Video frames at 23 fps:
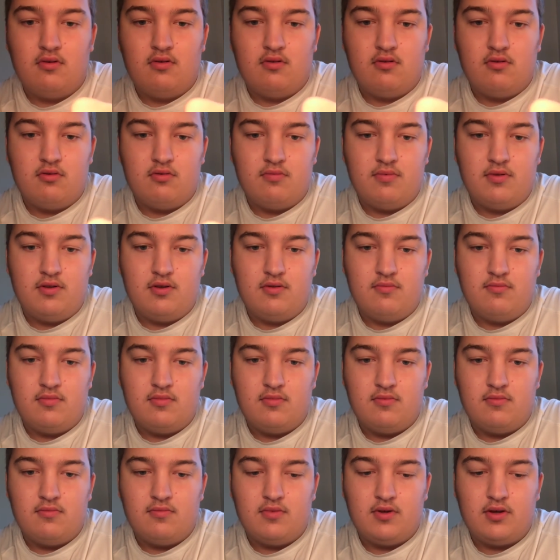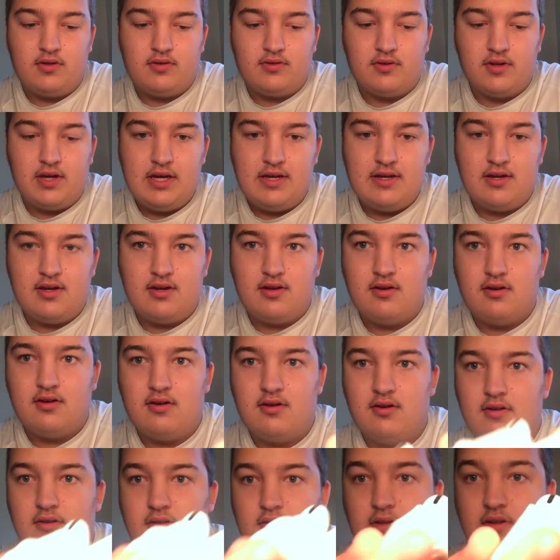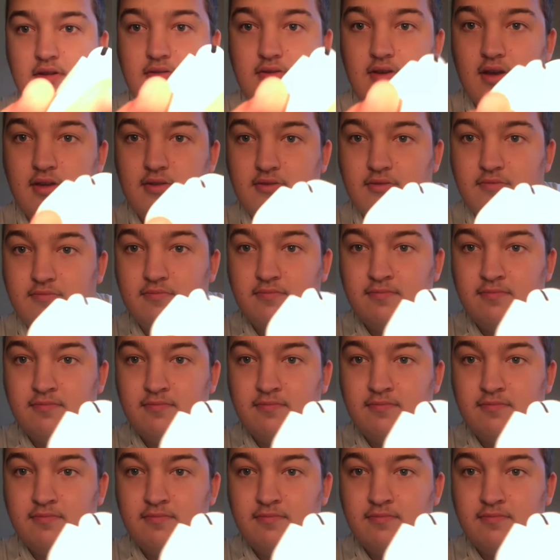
Open them. Blinks light. That's awesome.